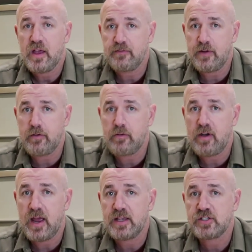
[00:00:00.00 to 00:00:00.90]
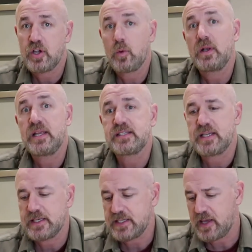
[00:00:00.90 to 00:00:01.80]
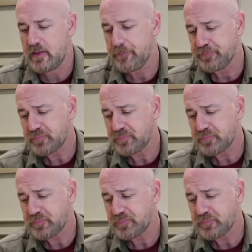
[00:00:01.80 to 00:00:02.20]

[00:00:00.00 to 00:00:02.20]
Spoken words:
very rare, so we're listing it together.